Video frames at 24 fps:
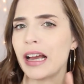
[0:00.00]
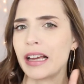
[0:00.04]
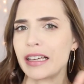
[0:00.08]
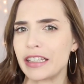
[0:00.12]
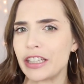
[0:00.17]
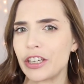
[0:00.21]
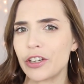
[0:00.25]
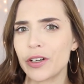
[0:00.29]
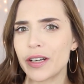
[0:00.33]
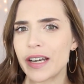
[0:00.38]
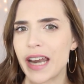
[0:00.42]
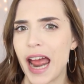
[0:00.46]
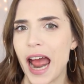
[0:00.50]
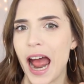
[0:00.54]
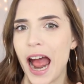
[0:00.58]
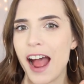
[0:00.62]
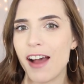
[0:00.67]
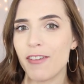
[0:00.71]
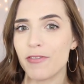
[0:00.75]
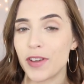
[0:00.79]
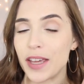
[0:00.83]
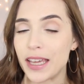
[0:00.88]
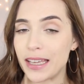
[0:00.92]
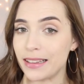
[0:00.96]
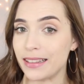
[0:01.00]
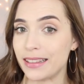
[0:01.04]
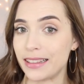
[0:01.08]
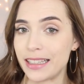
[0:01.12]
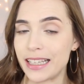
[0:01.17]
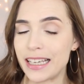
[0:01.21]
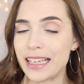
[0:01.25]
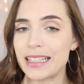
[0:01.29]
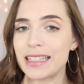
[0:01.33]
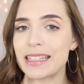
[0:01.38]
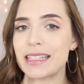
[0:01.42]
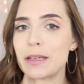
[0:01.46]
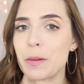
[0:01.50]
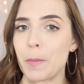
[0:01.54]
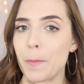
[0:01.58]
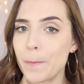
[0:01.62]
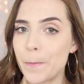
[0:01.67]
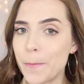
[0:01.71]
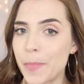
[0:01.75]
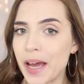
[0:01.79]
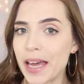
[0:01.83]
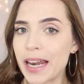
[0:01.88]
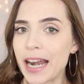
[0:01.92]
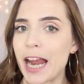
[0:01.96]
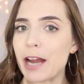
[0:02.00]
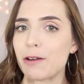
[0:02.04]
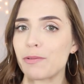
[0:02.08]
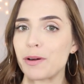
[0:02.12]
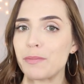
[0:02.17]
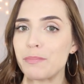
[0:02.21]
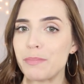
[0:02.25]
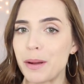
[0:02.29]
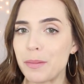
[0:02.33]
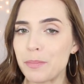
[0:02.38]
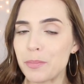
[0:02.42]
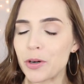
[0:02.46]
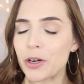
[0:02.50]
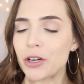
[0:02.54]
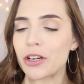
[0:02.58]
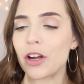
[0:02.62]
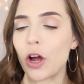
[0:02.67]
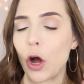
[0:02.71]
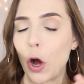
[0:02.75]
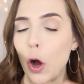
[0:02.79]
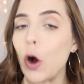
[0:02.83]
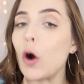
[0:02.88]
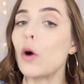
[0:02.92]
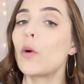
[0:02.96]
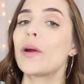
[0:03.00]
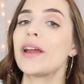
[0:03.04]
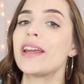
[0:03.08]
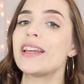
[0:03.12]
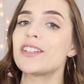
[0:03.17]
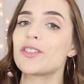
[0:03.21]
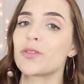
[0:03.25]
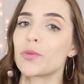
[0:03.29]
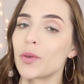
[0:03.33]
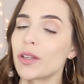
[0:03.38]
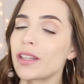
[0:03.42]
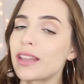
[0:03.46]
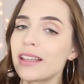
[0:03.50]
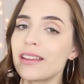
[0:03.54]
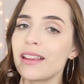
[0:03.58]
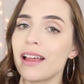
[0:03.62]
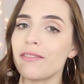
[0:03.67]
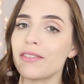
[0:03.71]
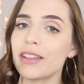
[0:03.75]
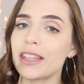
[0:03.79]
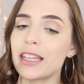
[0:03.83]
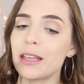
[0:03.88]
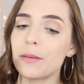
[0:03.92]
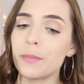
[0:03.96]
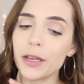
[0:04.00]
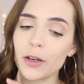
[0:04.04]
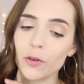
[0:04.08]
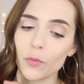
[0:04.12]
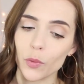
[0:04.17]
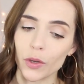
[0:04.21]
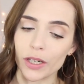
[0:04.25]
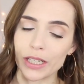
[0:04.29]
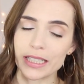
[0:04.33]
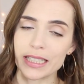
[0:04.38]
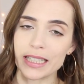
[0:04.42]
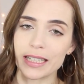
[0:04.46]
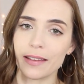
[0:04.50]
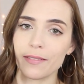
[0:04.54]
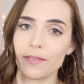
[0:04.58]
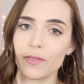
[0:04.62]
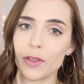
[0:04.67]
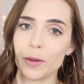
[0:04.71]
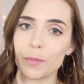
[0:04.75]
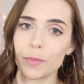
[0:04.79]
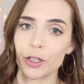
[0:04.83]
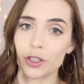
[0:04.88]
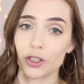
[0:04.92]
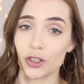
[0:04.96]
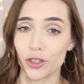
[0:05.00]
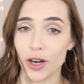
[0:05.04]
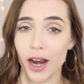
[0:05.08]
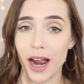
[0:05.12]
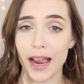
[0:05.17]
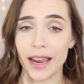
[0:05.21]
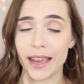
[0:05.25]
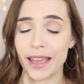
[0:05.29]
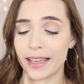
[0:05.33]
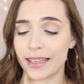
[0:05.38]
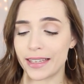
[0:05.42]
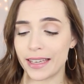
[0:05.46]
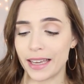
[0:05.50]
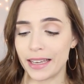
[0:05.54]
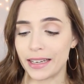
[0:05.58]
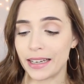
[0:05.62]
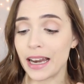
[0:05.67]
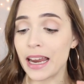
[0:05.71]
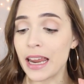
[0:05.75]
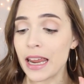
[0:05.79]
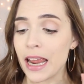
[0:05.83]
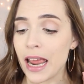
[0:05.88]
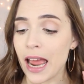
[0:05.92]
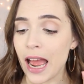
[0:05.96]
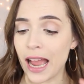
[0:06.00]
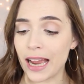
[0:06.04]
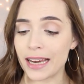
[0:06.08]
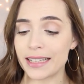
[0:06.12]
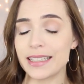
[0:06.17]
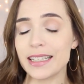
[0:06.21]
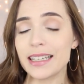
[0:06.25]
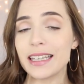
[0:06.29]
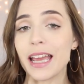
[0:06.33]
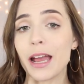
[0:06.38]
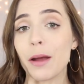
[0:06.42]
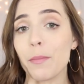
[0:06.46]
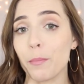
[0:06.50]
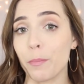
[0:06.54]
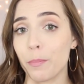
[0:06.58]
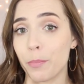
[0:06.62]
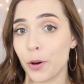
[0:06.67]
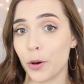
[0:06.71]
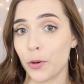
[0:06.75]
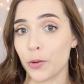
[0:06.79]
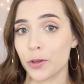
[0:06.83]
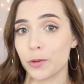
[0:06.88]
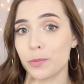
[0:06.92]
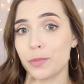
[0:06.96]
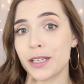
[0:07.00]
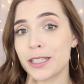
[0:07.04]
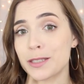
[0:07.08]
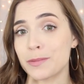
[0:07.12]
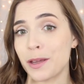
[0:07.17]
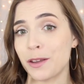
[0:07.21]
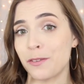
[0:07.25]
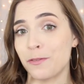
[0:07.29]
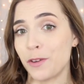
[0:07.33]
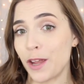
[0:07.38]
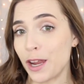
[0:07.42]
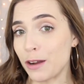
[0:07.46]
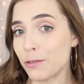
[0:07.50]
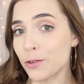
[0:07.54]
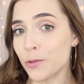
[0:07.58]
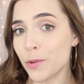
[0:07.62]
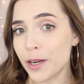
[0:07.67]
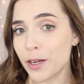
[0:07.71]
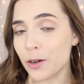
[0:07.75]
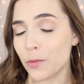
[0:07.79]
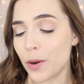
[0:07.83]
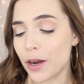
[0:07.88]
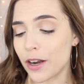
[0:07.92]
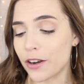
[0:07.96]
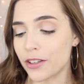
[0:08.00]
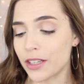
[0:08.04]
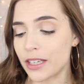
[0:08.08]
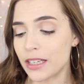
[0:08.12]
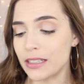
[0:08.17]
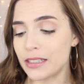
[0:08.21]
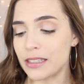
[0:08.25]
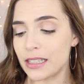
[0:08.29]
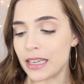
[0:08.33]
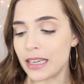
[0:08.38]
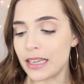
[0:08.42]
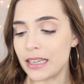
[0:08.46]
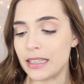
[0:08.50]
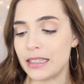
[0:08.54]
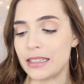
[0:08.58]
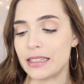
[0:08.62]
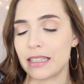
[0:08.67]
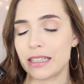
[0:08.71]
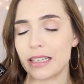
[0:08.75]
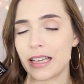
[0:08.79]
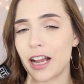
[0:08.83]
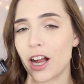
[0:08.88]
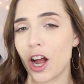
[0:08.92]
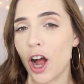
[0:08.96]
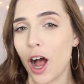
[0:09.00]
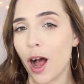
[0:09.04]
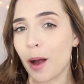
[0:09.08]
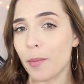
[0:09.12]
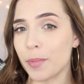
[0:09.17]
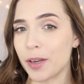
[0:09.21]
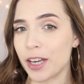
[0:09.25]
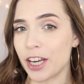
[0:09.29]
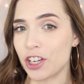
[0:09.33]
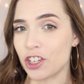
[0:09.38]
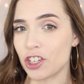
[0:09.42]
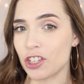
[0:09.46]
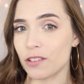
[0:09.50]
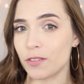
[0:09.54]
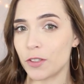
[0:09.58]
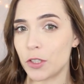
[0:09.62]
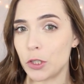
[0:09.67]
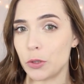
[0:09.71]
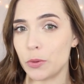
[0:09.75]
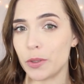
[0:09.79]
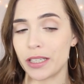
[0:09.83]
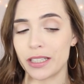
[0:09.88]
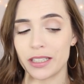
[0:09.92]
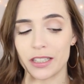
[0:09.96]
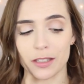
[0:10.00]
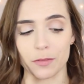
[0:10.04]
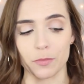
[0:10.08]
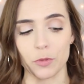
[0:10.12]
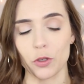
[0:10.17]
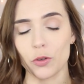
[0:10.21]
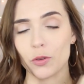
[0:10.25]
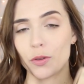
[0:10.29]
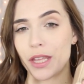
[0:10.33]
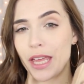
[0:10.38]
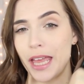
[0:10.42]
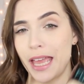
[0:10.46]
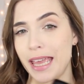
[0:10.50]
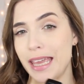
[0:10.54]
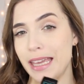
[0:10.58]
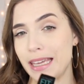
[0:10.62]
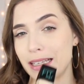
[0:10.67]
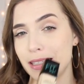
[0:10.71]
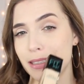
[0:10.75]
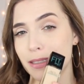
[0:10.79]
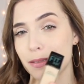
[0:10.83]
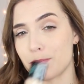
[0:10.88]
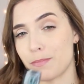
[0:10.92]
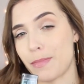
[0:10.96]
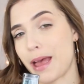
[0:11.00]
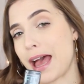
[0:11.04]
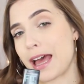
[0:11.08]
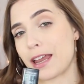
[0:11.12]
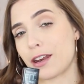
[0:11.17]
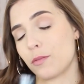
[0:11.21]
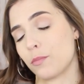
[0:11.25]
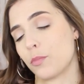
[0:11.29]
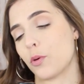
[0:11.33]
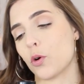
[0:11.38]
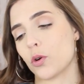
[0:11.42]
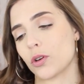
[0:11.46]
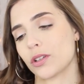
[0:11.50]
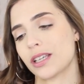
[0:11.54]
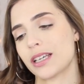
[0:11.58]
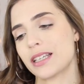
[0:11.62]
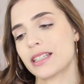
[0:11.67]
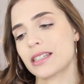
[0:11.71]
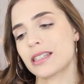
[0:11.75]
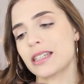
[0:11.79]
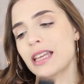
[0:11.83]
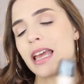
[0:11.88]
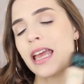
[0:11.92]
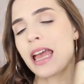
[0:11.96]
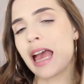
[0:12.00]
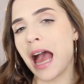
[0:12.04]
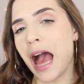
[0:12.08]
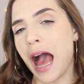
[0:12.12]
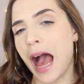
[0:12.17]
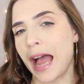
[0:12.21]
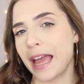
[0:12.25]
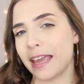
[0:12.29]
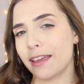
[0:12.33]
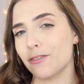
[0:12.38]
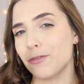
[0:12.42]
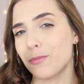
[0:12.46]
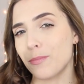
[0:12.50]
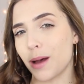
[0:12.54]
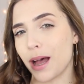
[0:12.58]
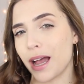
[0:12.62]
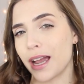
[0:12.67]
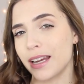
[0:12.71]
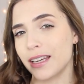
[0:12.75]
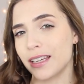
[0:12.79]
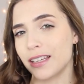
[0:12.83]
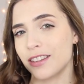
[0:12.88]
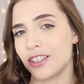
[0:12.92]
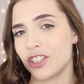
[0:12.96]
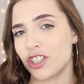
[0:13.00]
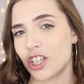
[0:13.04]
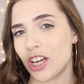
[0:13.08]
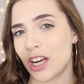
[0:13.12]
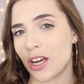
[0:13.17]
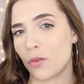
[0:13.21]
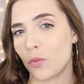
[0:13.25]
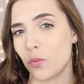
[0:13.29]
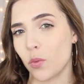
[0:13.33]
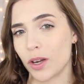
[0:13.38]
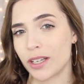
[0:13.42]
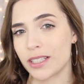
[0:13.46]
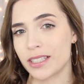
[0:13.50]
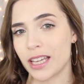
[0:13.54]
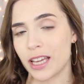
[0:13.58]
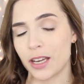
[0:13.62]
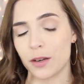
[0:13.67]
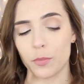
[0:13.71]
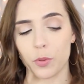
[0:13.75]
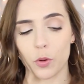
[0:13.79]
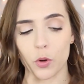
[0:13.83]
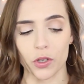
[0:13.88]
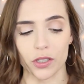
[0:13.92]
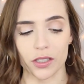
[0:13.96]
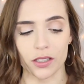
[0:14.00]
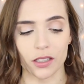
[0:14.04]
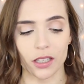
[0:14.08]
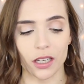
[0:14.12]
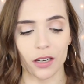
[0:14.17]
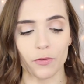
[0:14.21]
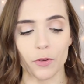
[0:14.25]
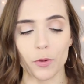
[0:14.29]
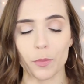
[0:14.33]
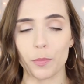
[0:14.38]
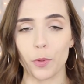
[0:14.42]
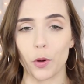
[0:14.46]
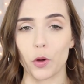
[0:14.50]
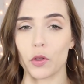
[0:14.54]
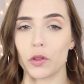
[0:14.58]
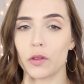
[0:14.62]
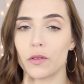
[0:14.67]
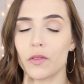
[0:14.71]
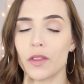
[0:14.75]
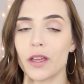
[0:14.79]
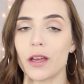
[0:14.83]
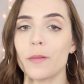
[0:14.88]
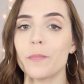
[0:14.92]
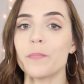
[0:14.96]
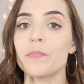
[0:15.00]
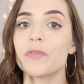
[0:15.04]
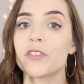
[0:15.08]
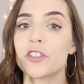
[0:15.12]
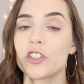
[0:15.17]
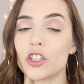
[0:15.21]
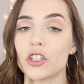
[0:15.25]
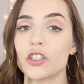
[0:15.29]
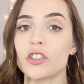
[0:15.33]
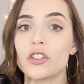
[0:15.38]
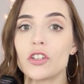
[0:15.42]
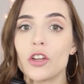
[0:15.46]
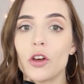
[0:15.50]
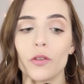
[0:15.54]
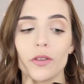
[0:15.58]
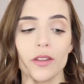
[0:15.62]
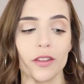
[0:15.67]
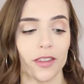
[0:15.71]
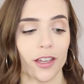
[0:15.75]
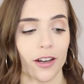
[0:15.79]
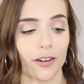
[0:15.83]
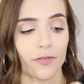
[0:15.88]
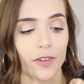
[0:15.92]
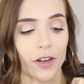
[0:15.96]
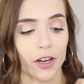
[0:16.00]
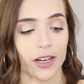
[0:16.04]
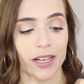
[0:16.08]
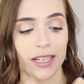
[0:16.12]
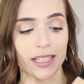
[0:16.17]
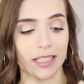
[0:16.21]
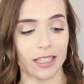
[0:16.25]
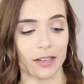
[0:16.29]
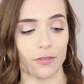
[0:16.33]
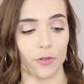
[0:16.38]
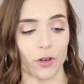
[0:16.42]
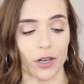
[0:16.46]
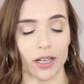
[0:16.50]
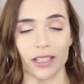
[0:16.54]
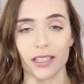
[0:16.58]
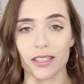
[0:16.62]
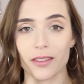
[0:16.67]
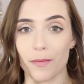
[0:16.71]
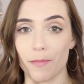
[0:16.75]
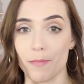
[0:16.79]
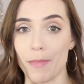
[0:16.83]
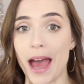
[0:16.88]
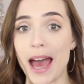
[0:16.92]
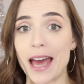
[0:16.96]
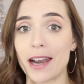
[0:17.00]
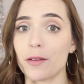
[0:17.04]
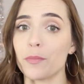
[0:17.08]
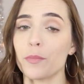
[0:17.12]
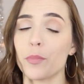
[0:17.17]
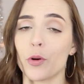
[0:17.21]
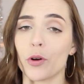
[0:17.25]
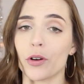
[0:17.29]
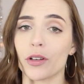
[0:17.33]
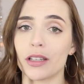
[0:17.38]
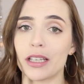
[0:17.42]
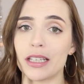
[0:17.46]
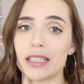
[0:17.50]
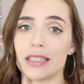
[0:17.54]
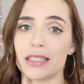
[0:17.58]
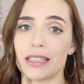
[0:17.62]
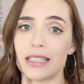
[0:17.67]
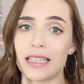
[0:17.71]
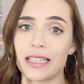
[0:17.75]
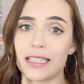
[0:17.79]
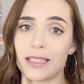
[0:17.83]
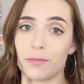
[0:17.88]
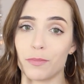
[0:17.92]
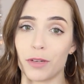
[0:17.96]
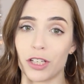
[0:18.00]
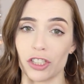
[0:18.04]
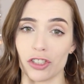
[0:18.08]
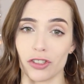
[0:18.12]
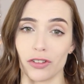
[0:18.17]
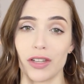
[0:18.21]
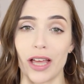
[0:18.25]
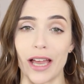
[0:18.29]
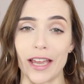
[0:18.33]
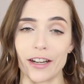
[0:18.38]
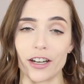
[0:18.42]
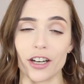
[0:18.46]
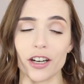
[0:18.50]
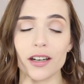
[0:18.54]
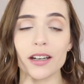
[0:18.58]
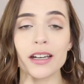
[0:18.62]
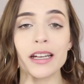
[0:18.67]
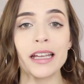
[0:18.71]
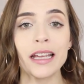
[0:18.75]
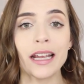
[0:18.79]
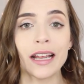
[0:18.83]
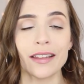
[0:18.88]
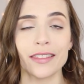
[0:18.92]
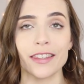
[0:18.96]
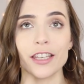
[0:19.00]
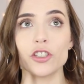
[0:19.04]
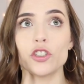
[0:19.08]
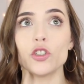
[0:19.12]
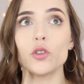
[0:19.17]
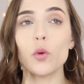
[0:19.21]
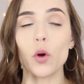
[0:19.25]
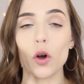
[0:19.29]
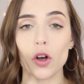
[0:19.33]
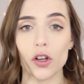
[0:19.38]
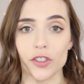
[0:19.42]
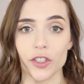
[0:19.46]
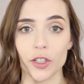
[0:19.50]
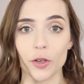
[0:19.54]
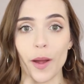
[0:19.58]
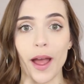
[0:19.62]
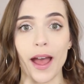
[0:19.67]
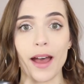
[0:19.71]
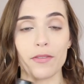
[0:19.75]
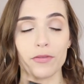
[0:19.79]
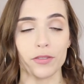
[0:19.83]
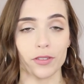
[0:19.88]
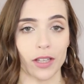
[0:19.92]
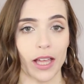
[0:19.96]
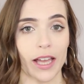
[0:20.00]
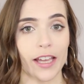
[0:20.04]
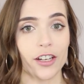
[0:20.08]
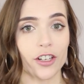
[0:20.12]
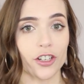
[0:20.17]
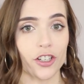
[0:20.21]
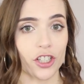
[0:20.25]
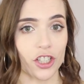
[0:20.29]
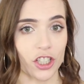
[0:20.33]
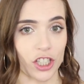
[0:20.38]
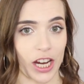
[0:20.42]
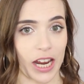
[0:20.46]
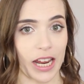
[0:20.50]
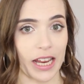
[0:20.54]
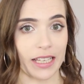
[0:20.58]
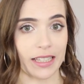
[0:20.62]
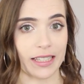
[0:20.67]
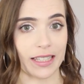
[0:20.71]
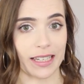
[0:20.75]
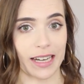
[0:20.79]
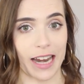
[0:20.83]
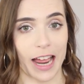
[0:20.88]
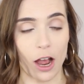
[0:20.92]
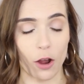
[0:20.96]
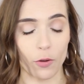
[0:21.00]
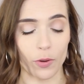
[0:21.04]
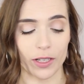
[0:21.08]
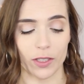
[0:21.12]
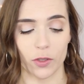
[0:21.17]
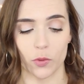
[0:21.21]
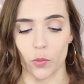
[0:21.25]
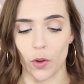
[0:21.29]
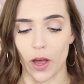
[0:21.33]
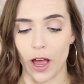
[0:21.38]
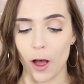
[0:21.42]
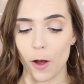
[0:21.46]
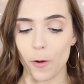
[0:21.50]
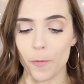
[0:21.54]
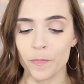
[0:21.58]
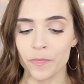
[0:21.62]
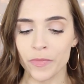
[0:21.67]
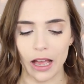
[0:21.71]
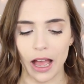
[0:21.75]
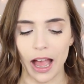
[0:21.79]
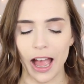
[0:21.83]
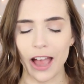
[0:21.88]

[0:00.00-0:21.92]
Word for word: a year and a half at least, but I remembered always really loving them and wanted to give them a try again. I did get both because my favorite way to wear these is a combination of dewy and smooth and matte and poreless. I have mine in the shade 110 porcelain for both of them. Just know that they're very different. The matte and poreless is much lighter. They do also have lighter shades now as well.